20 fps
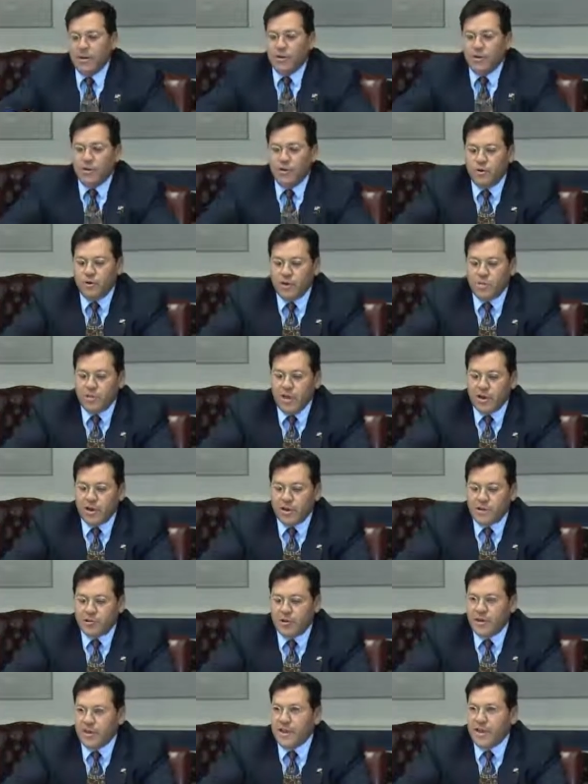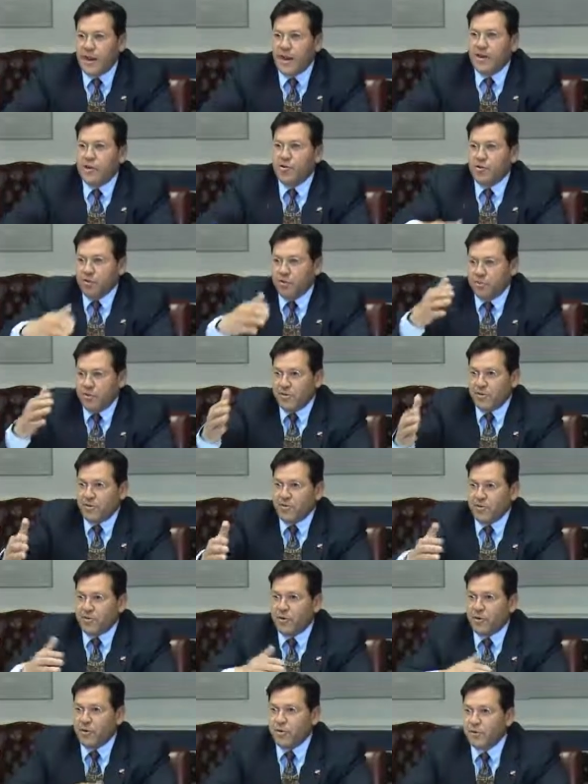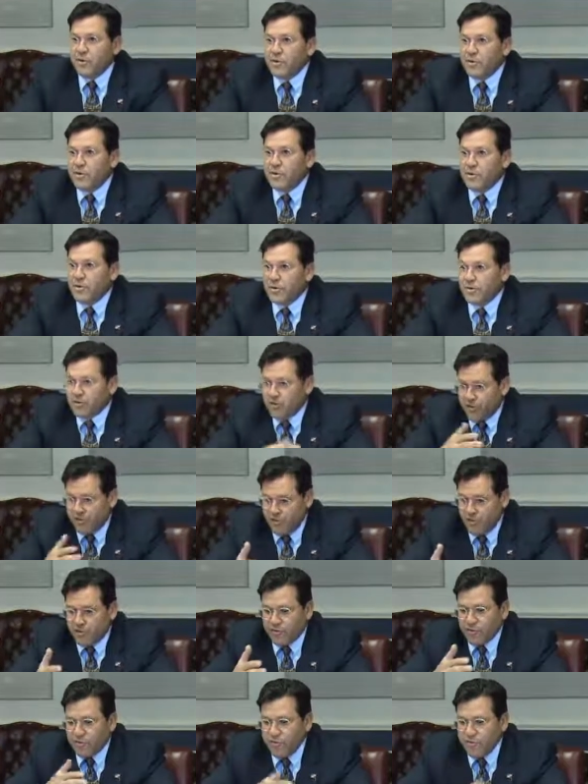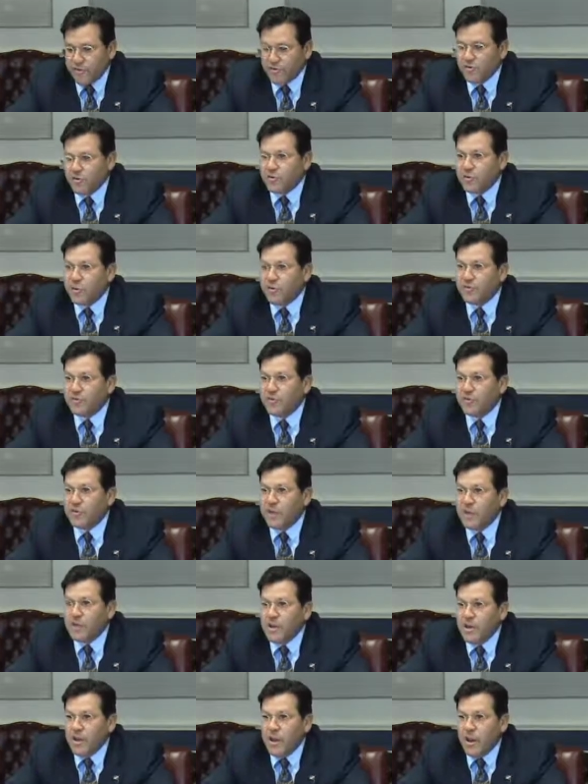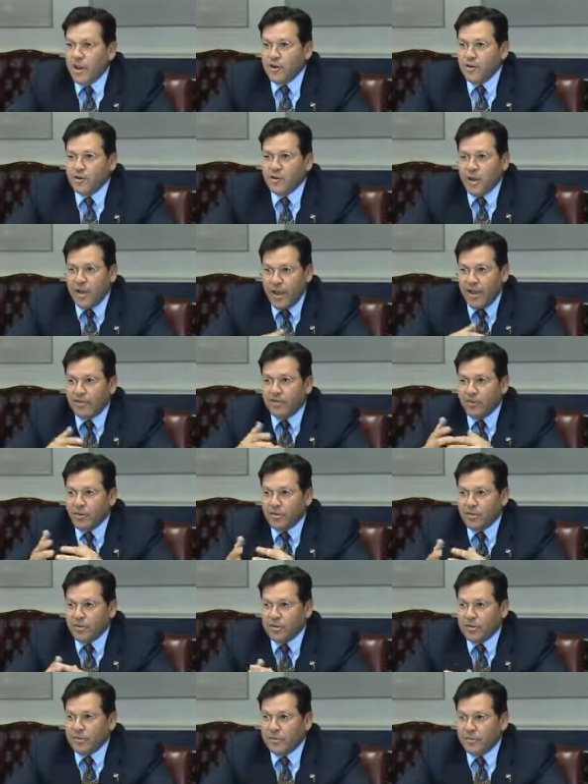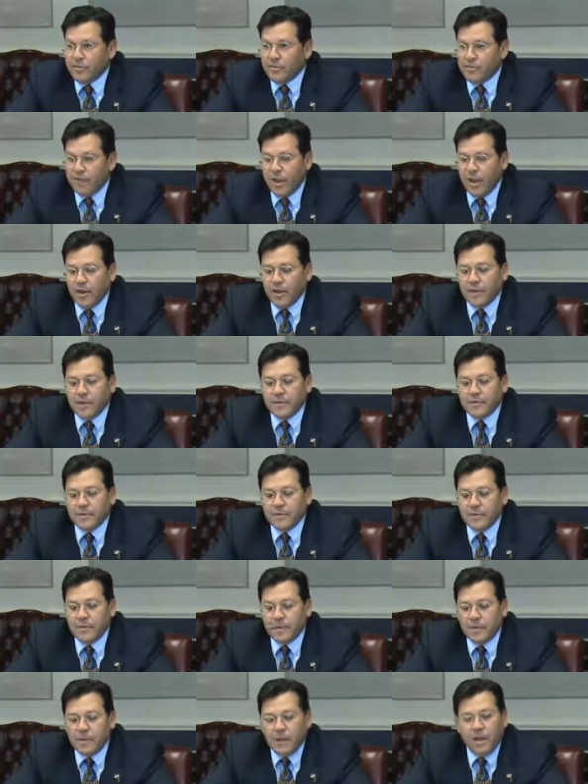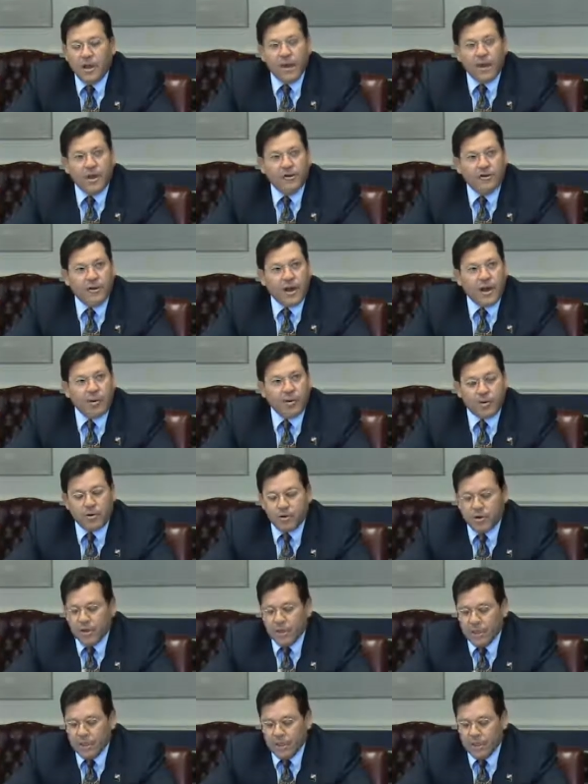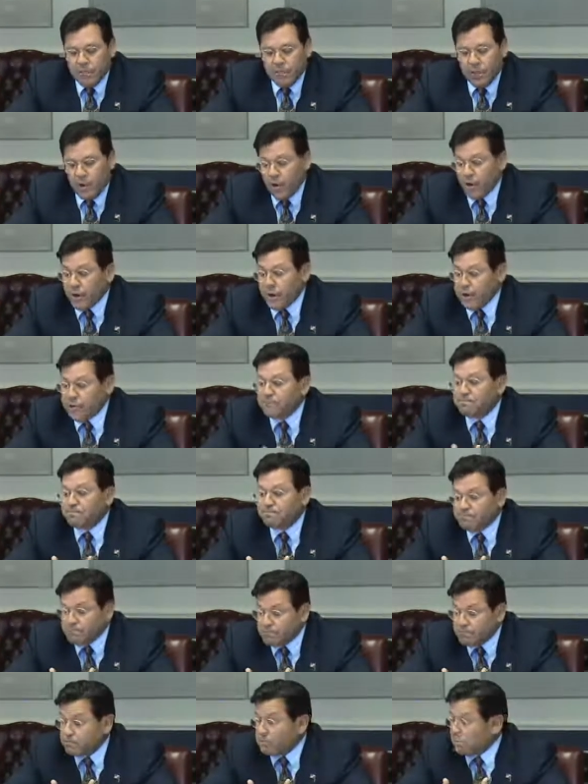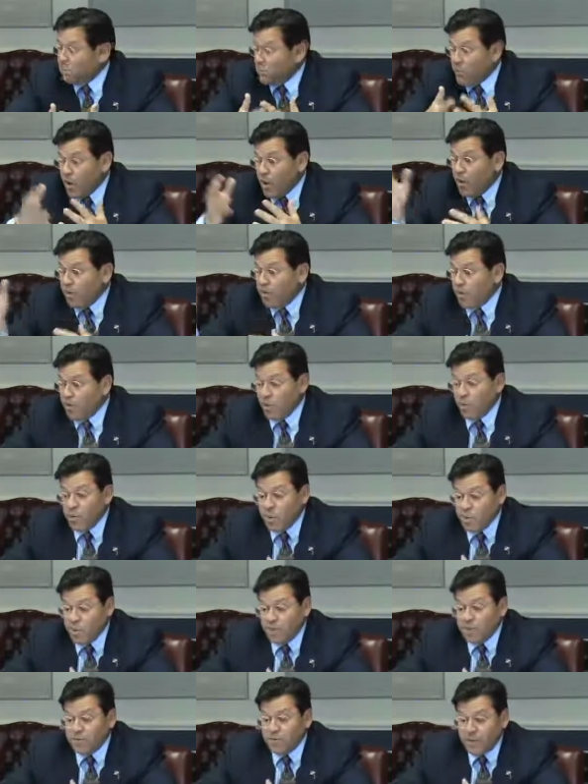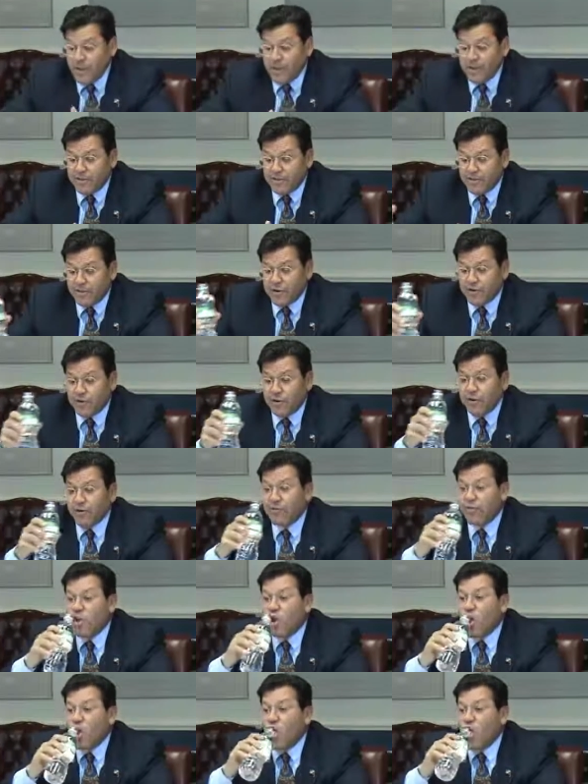you would make a great candidate. You're a business person, you're a successful business person, and you could add something to the value of our uh, party. So we went through that series